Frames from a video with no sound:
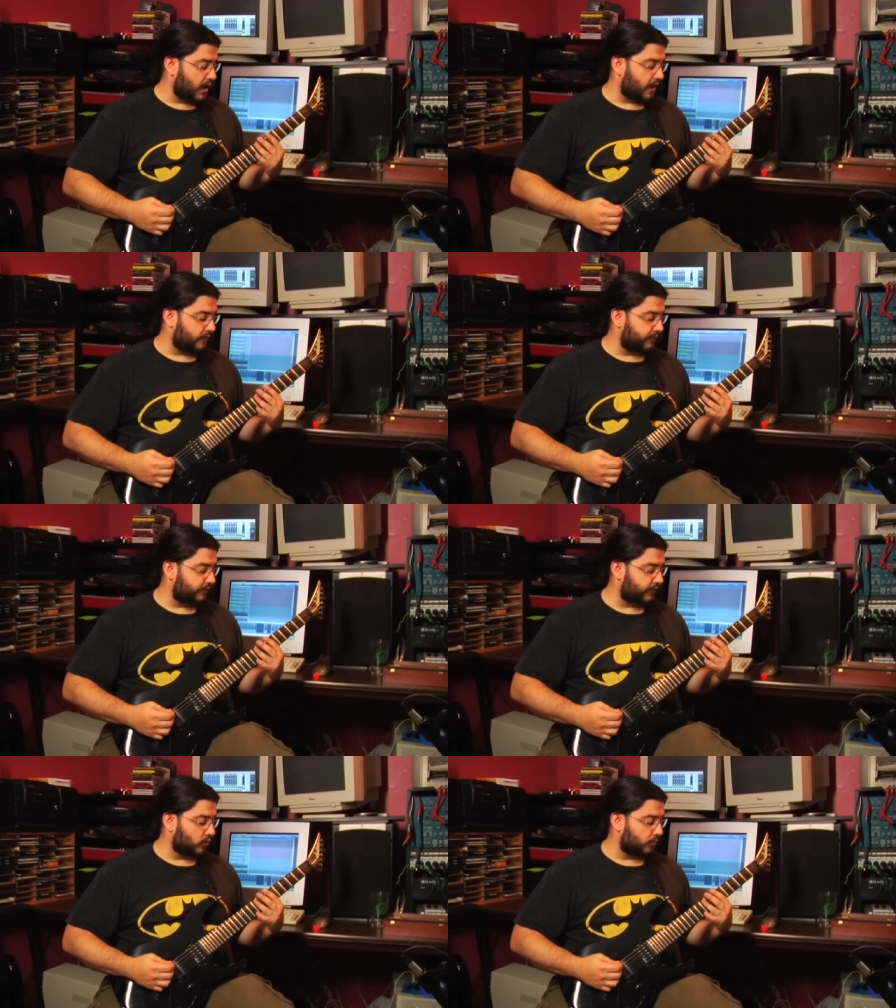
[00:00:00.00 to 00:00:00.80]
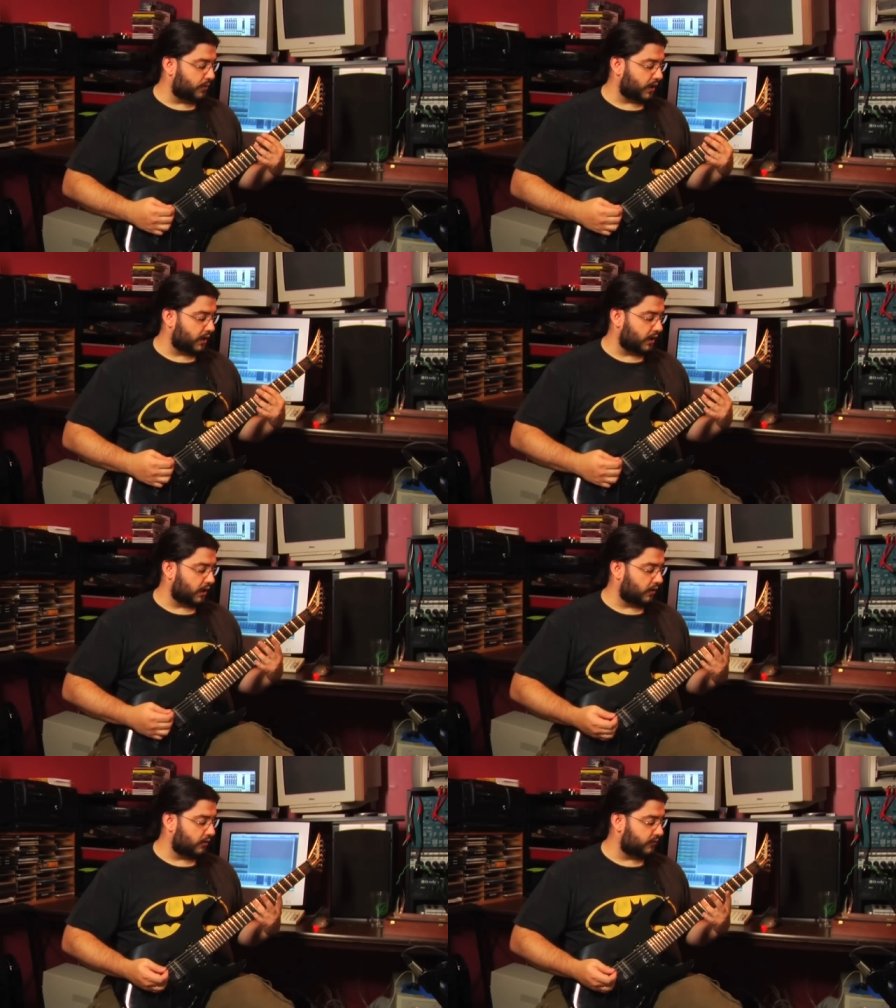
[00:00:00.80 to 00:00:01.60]
If you're
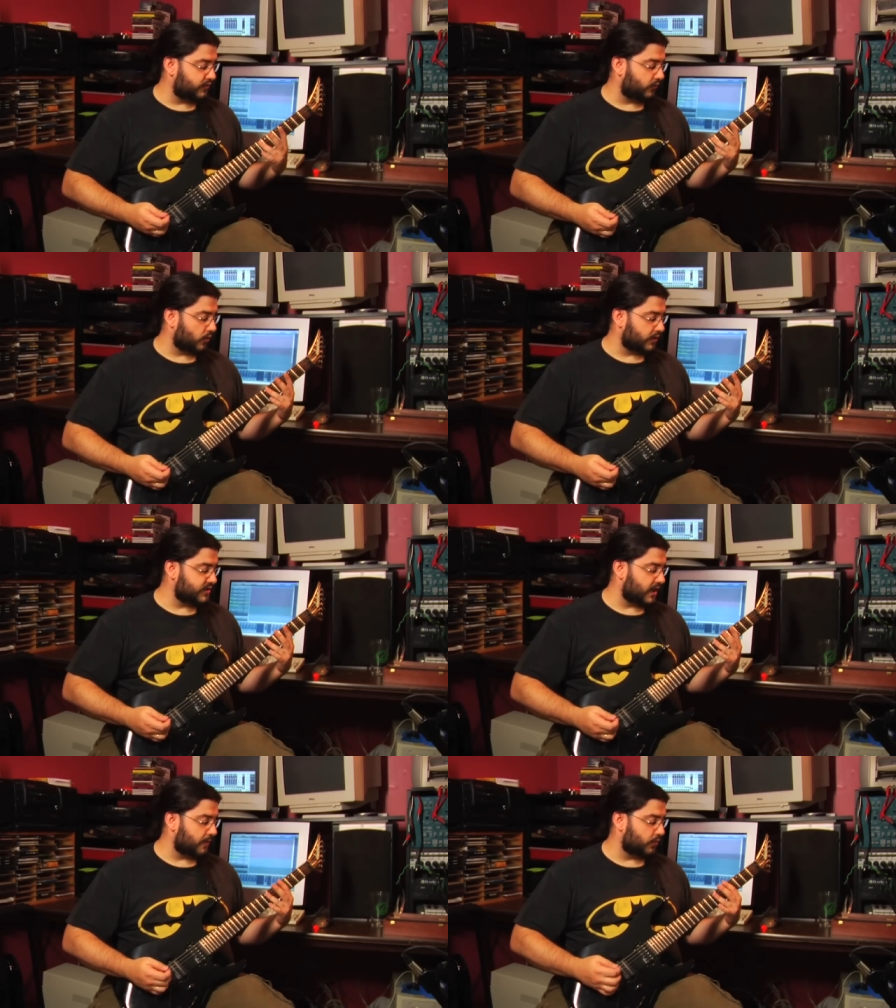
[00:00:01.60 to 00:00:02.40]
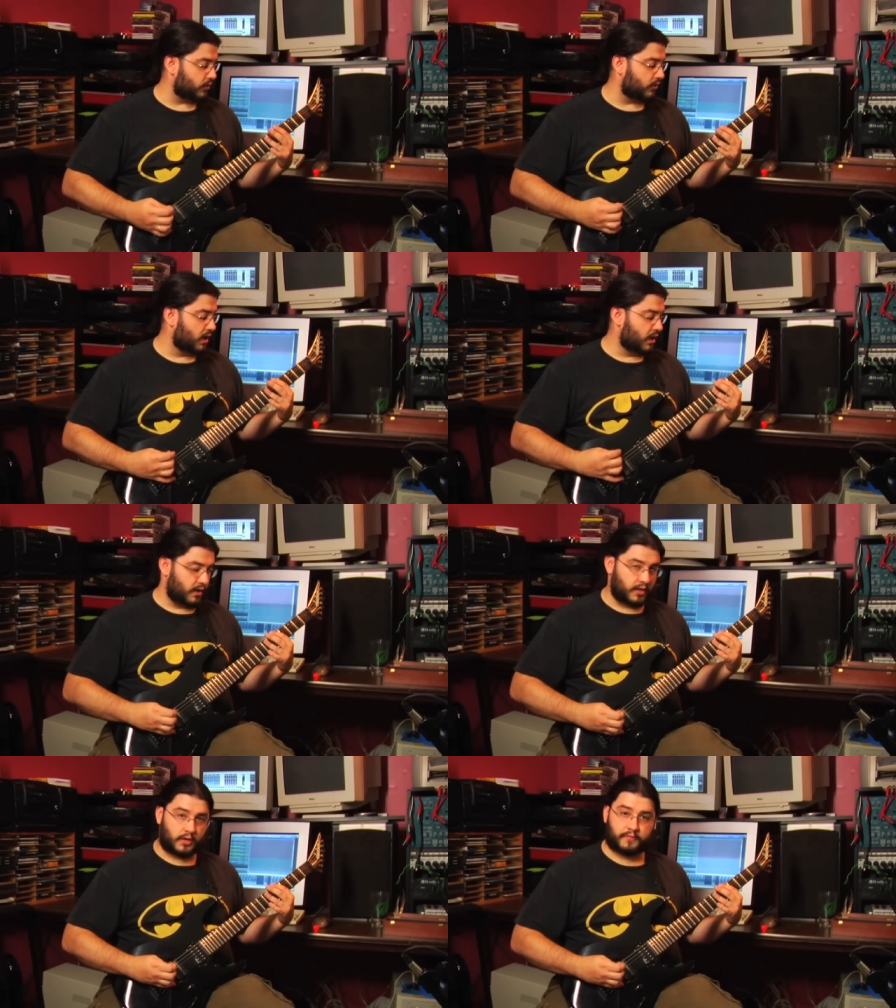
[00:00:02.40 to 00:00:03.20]
picking, for example,
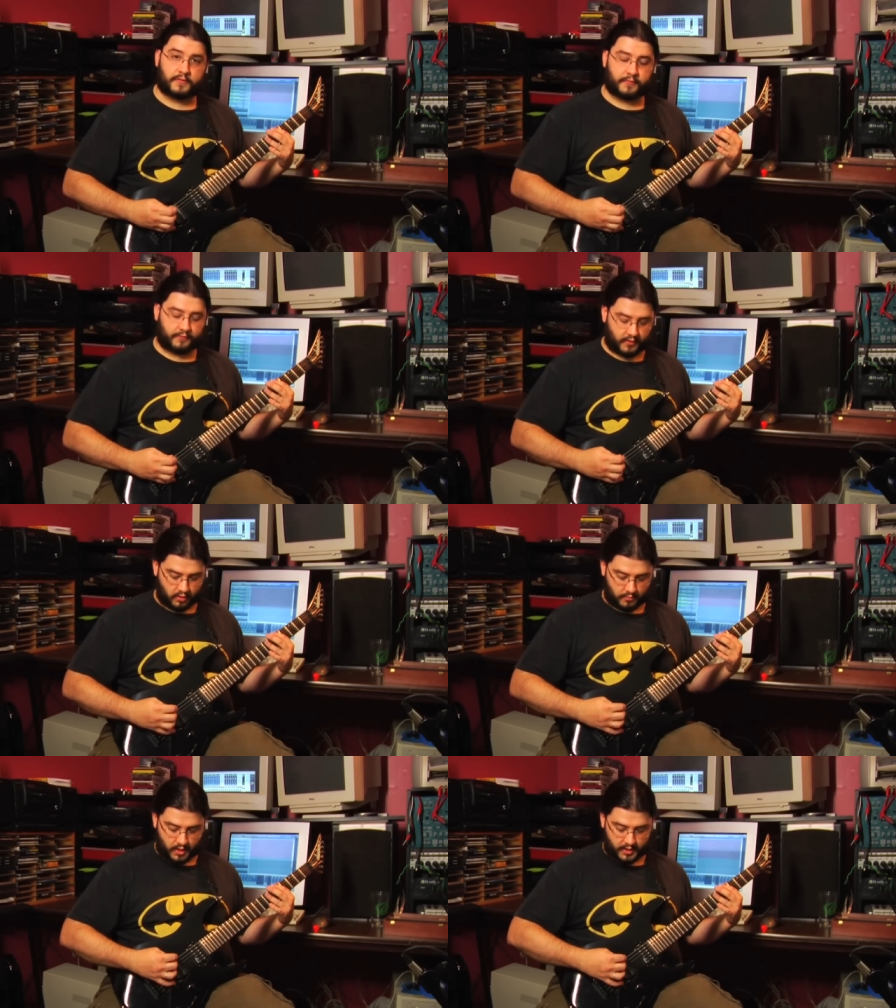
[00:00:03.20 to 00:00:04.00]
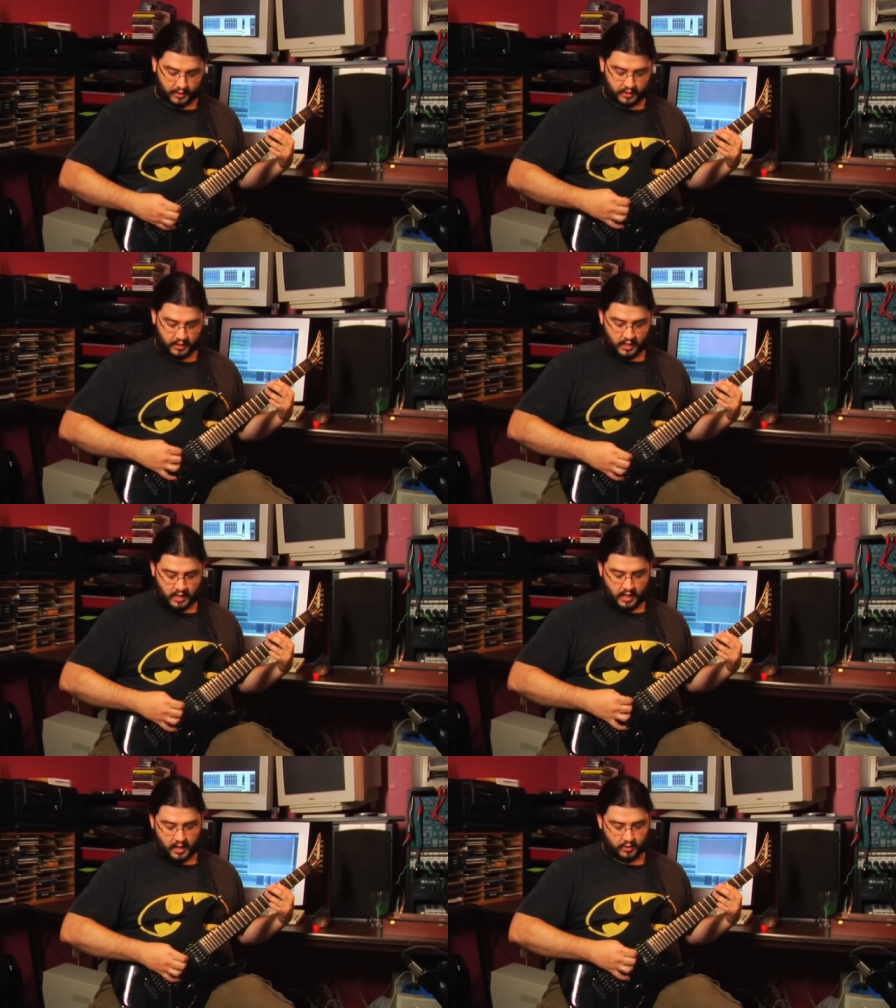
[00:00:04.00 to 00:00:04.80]
your fifth fret harmonic,
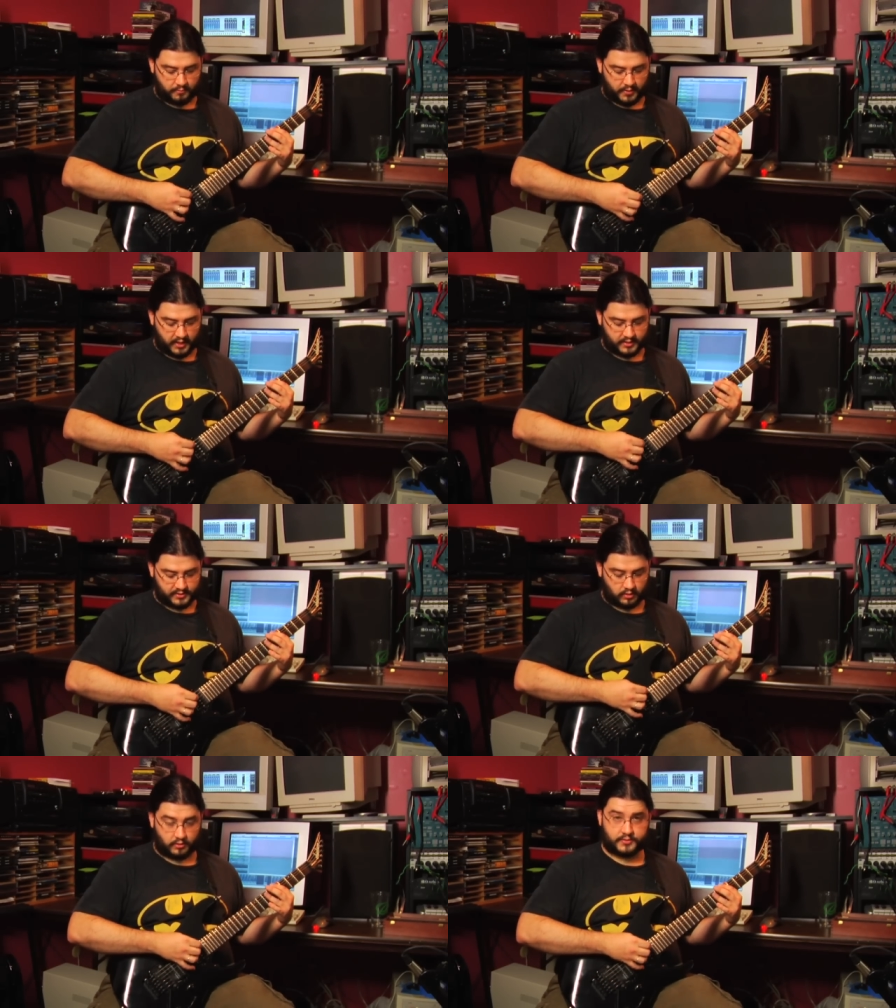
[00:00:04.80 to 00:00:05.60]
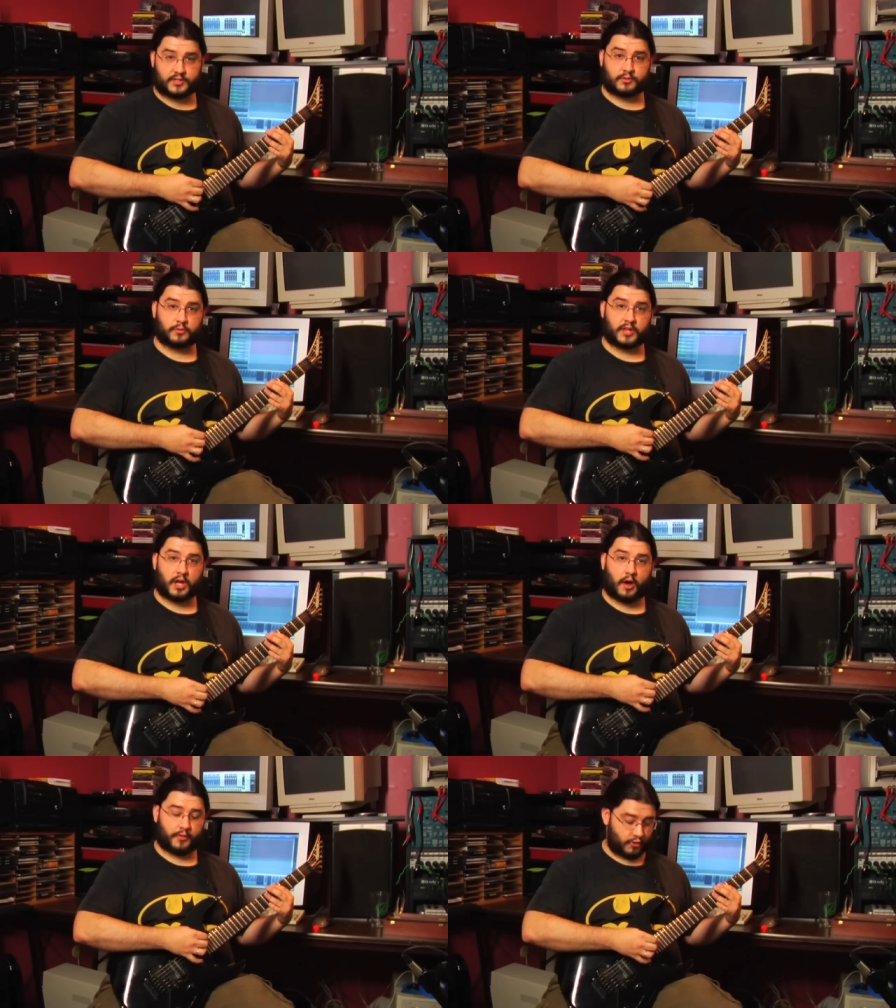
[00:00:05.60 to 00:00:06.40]
and your pick gets close to
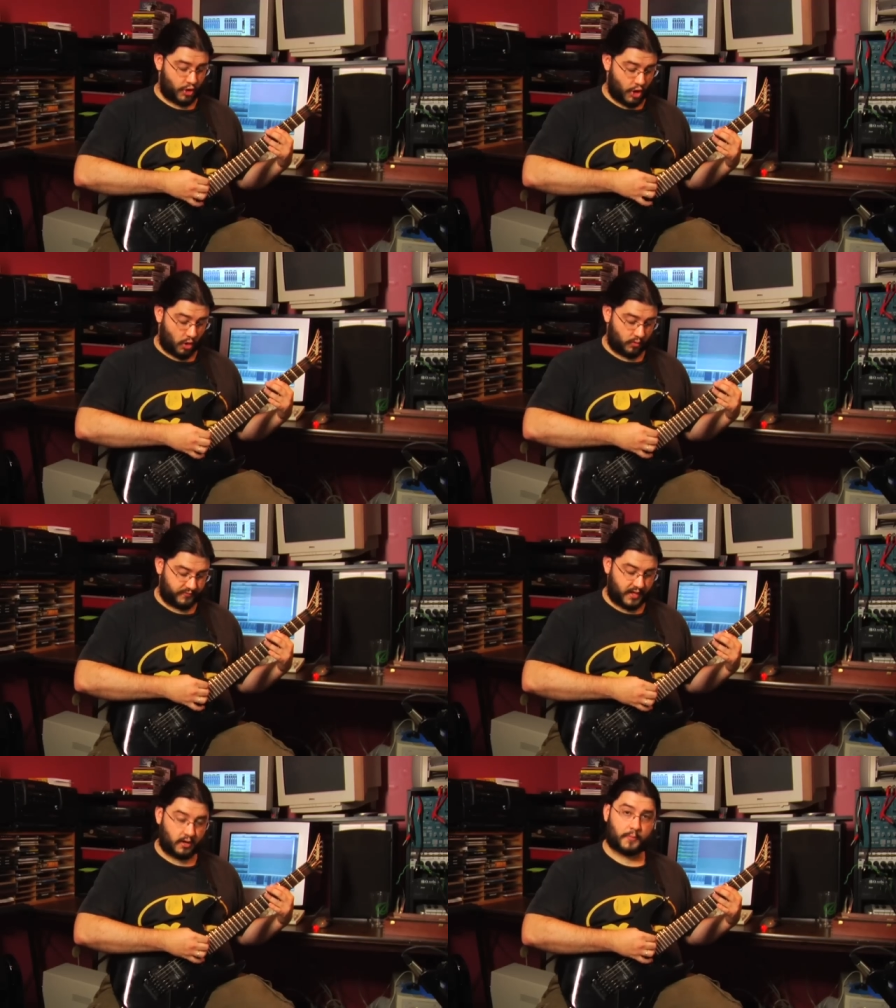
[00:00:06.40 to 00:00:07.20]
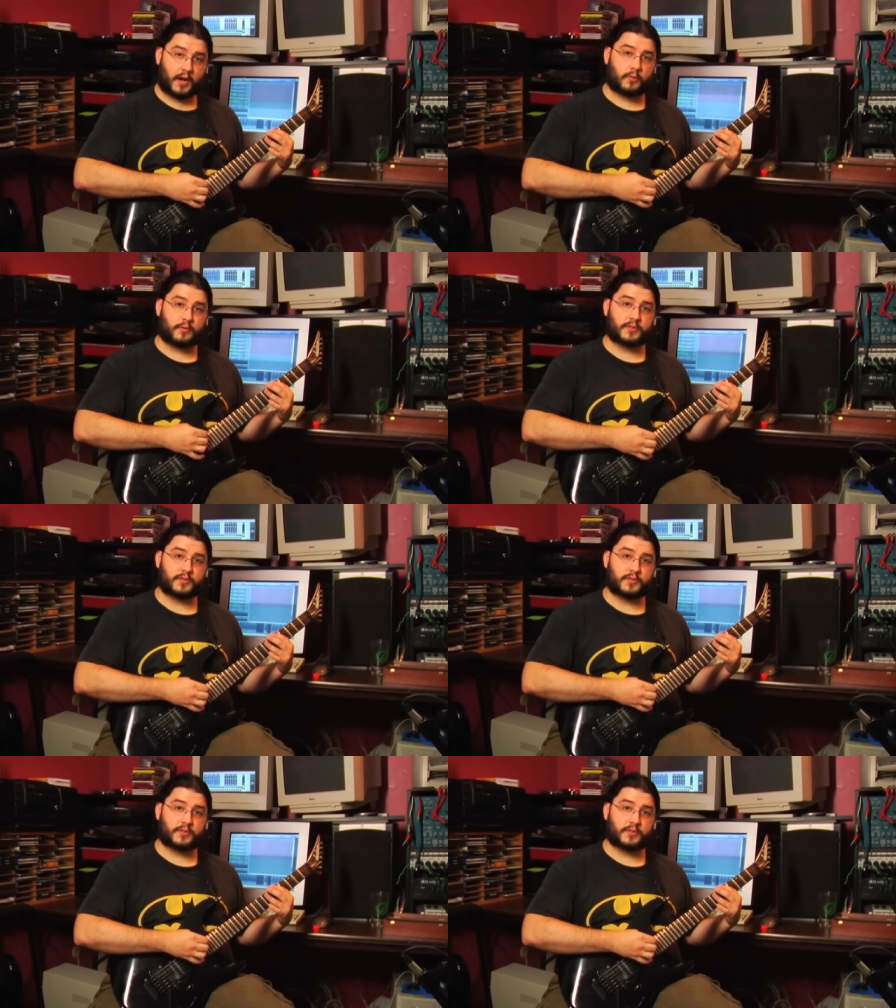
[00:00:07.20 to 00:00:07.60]
the other note of that harmonic,